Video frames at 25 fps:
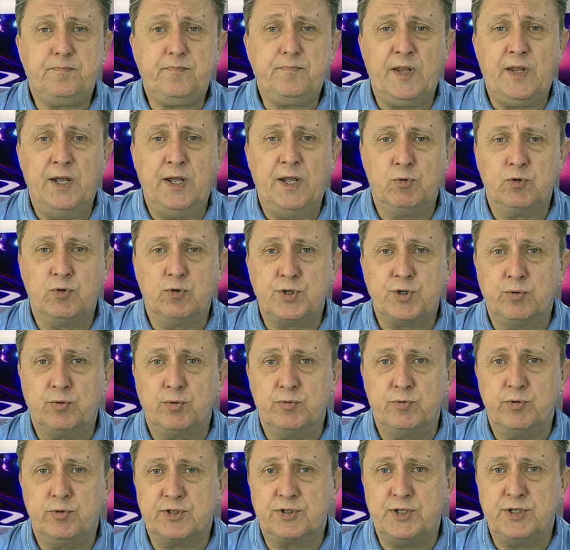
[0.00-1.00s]
and we'll show you
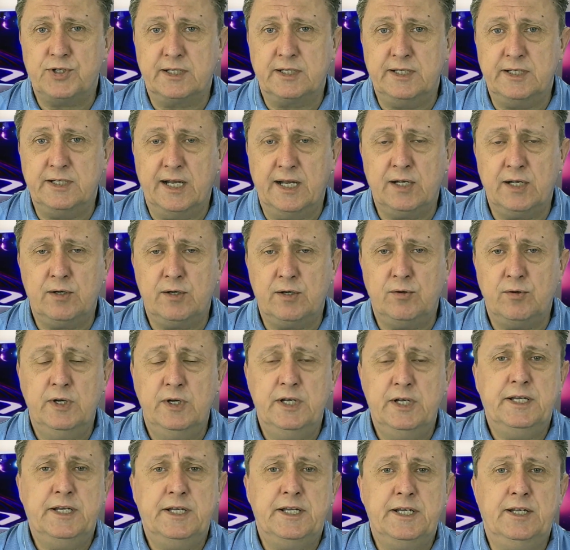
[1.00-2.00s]
exactly how
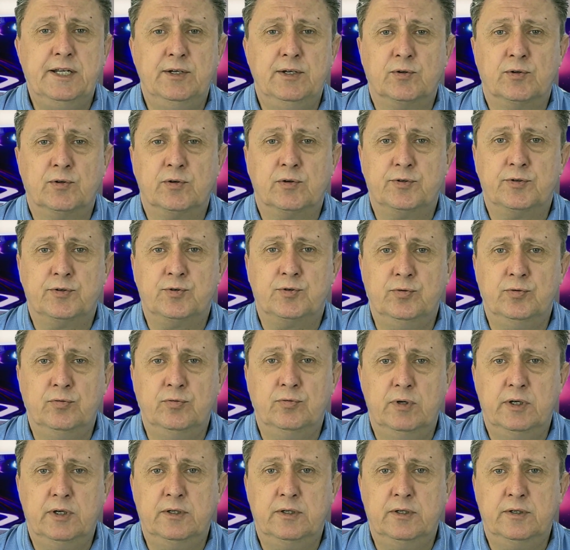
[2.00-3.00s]
in order
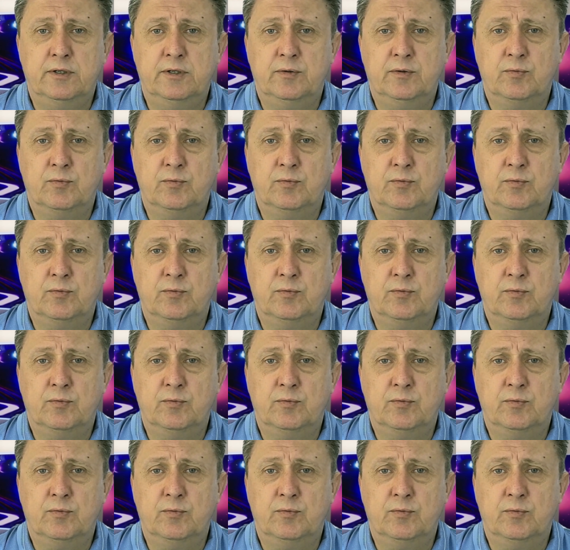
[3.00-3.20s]
to